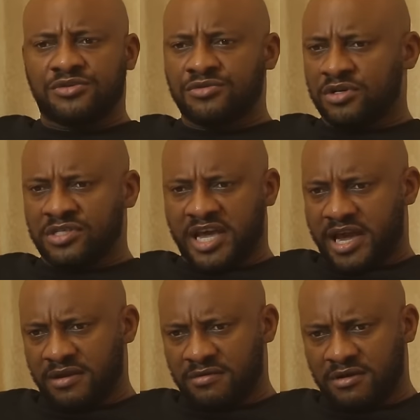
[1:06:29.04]
I do not
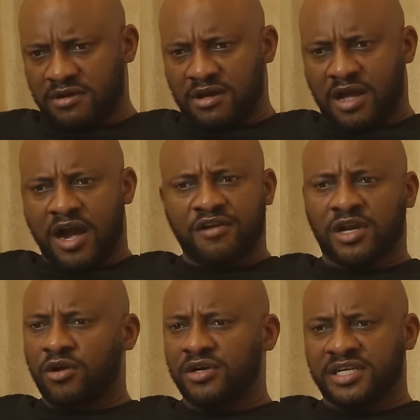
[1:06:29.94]
care.
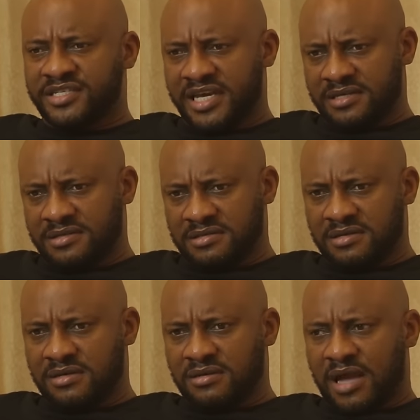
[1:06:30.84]
However long it
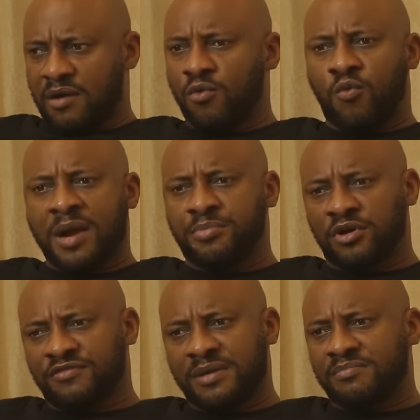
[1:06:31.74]
takes, I will wipe
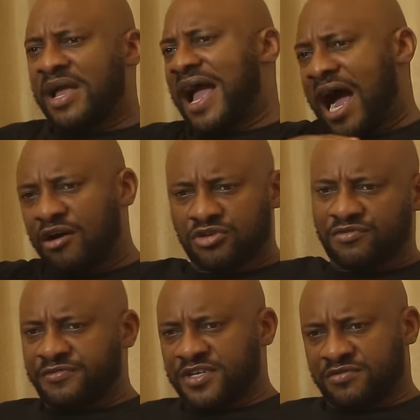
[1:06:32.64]
all of them out
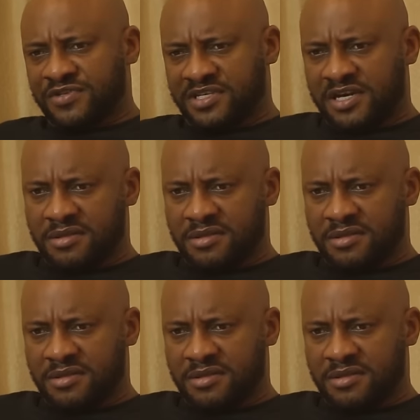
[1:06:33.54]
of the face of this